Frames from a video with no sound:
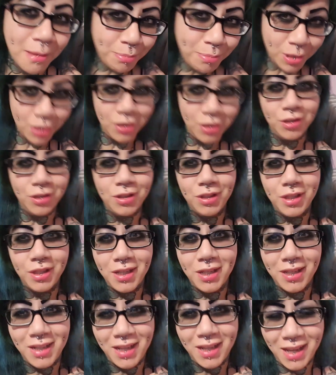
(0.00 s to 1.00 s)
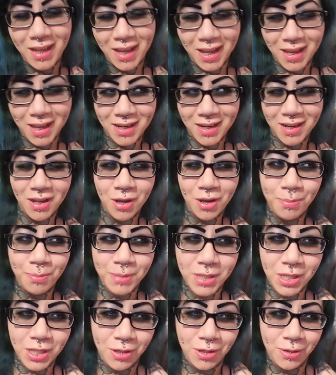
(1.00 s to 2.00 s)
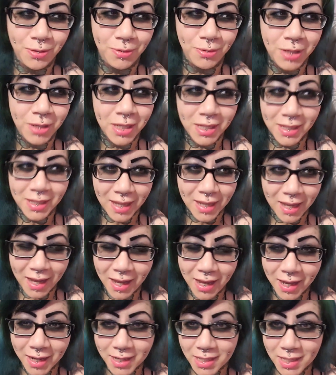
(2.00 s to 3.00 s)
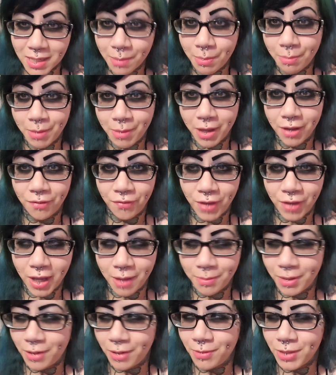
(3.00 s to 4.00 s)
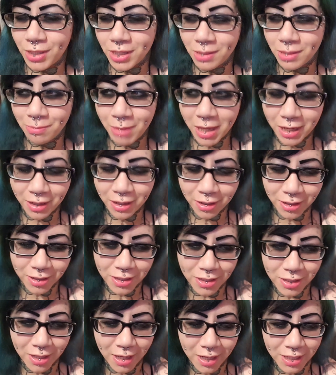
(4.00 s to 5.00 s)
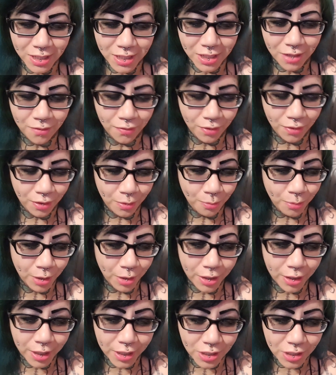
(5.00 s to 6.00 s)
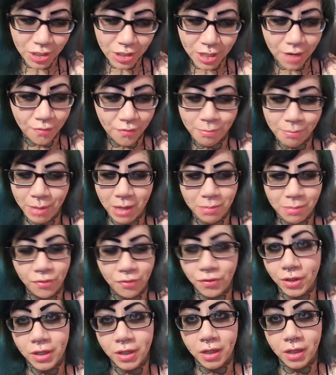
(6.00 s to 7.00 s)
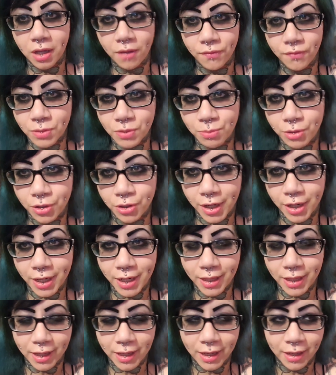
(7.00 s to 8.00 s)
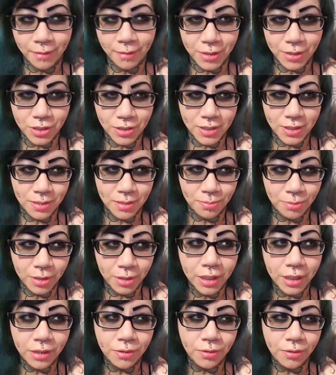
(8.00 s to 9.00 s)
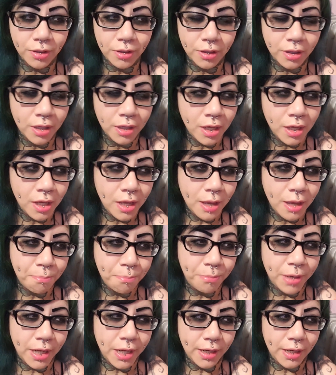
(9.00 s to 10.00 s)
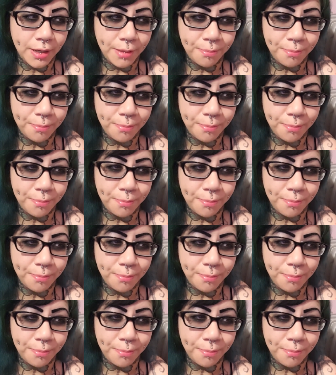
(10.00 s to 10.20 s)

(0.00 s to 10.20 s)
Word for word: pull the hoodie and hope to hide some of my fat. But it was just me and her, so I shouldn't have really worried. She never made me feel uncomfortable or anything, which is really cool. But